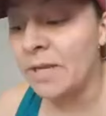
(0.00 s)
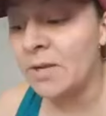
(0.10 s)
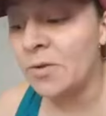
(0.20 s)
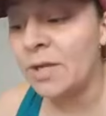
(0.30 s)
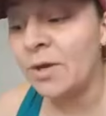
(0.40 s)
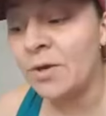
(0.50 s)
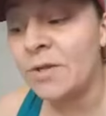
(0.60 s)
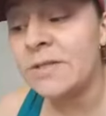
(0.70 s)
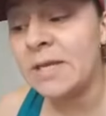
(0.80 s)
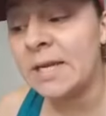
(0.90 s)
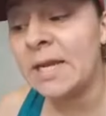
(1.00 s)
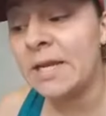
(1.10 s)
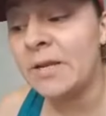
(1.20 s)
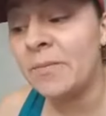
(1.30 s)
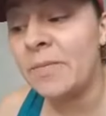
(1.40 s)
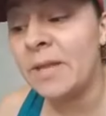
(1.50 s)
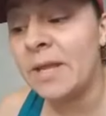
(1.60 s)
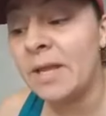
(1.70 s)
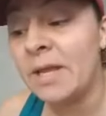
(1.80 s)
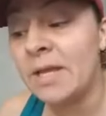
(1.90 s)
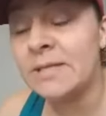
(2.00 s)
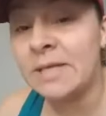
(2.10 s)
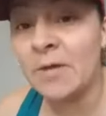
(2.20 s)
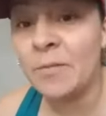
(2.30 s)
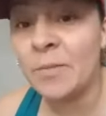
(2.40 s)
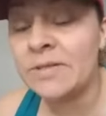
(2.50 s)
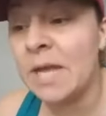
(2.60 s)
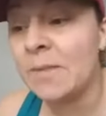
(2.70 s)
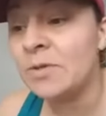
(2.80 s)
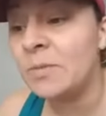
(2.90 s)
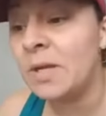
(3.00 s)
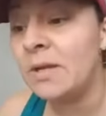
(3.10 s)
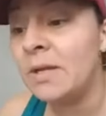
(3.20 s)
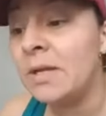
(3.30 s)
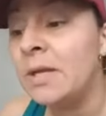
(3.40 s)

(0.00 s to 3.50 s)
you know, they're going to understand that kingdom is a government establishment.